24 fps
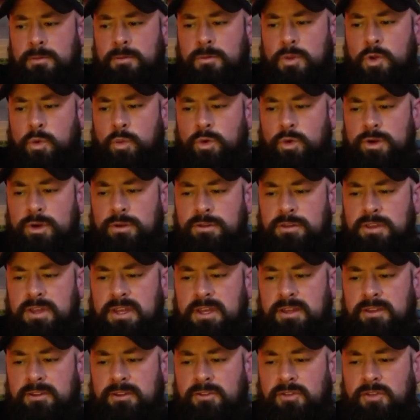What are
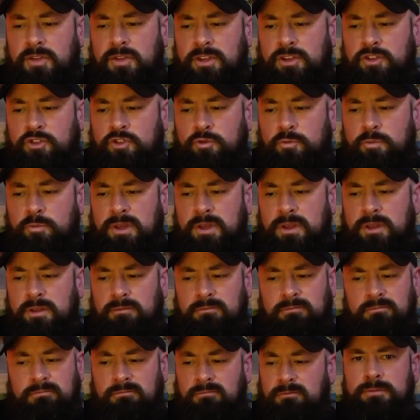things that you've
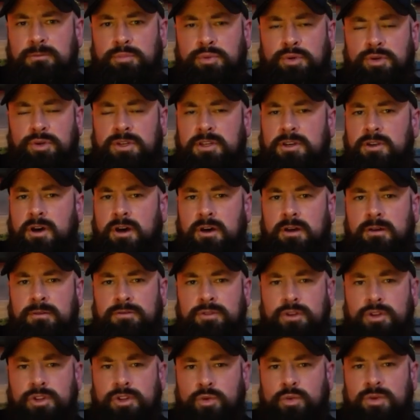been putting off
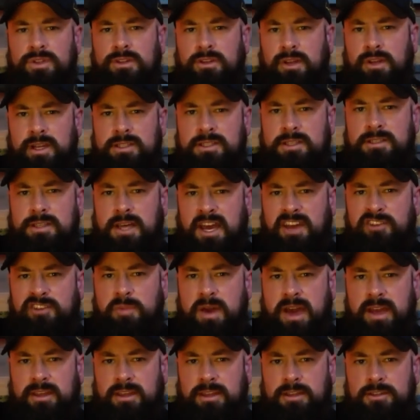that you would like to dive
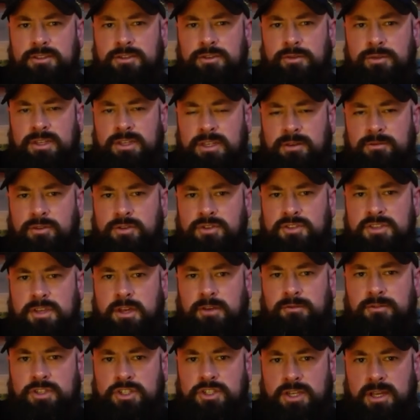back into and give
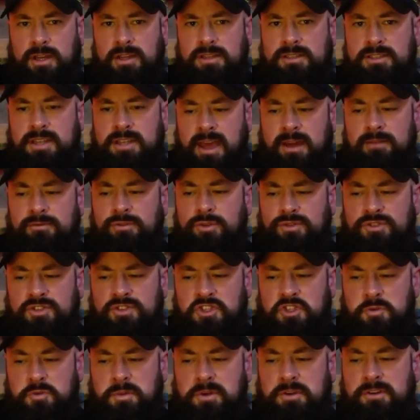yourself a chance to have those
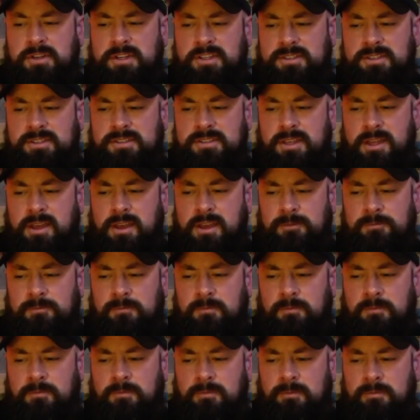experiences again?
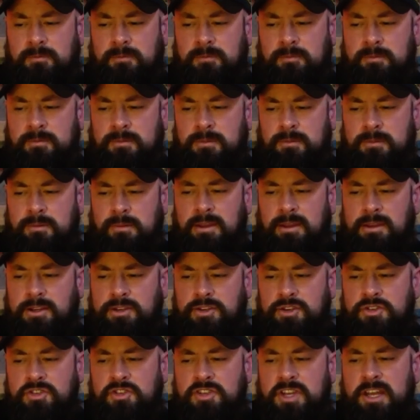
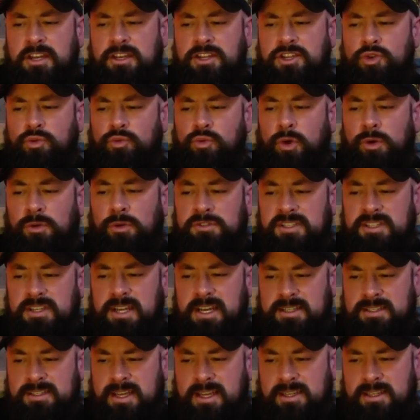Understanding your roles and
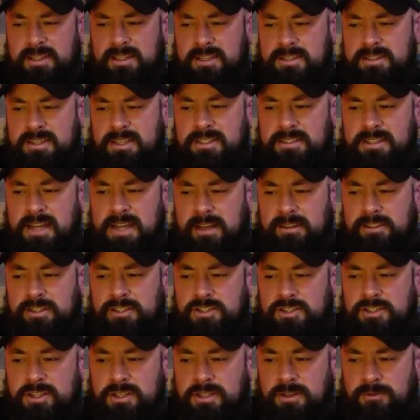identities,
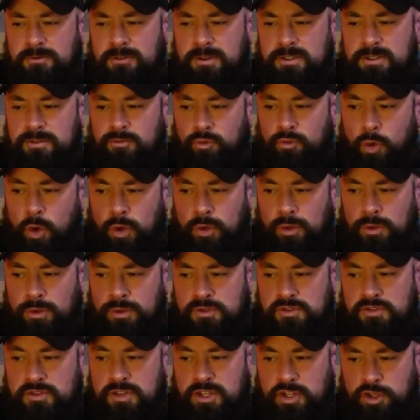acknowledge the different
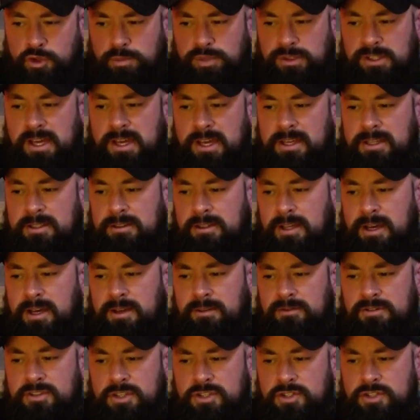roles that you play in
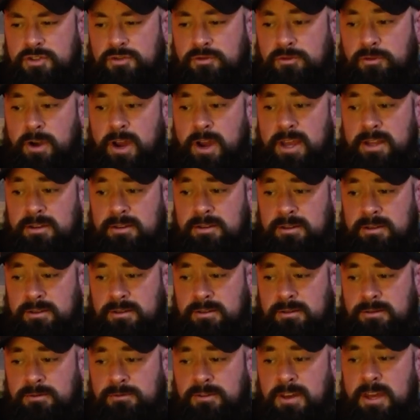life, such as friend,
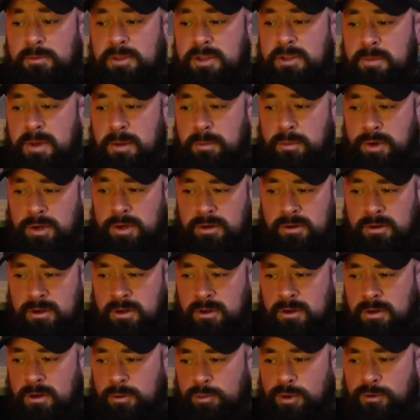family member,
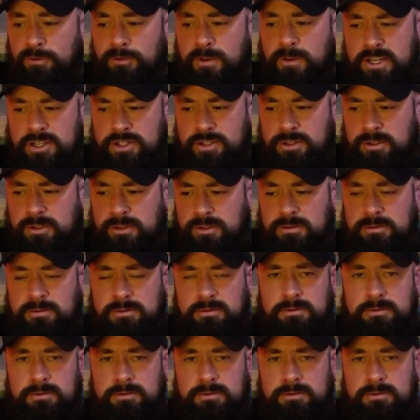professional,